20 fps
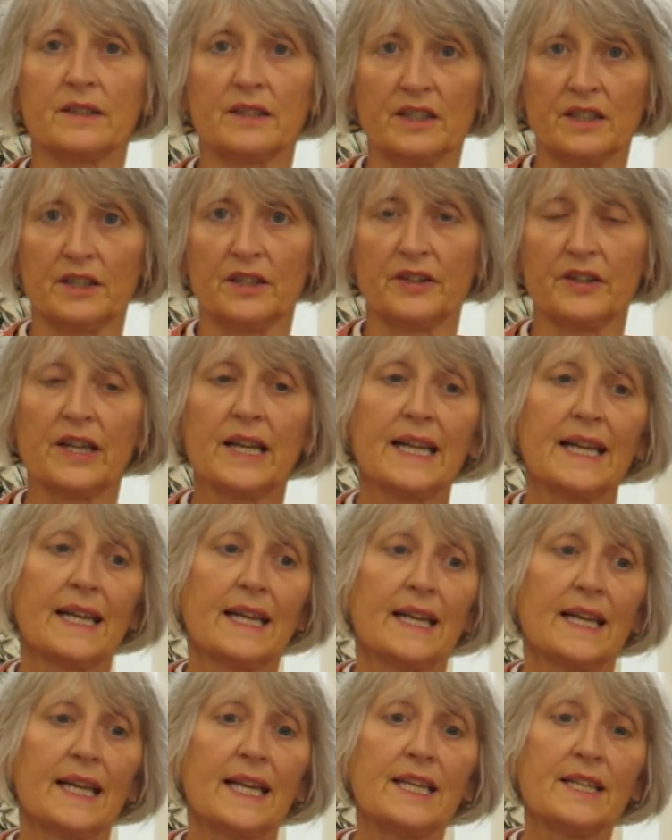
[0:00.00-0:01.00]
learn,
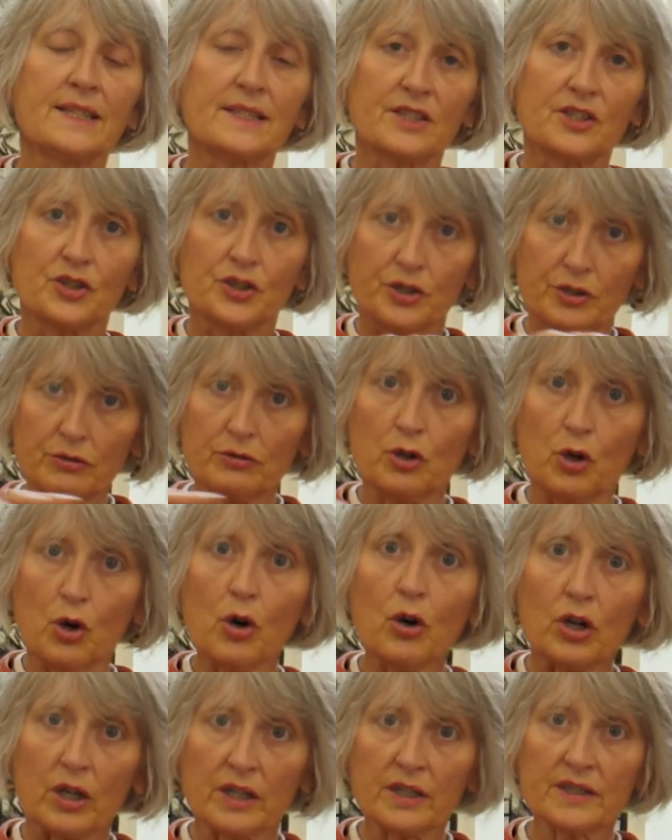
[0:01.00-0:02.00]
in due
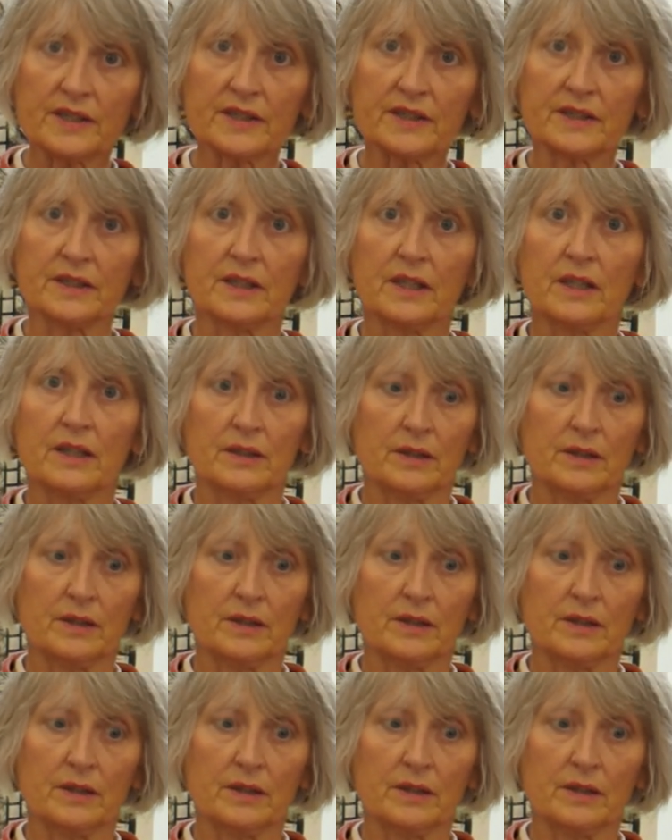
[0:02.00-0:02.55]
course,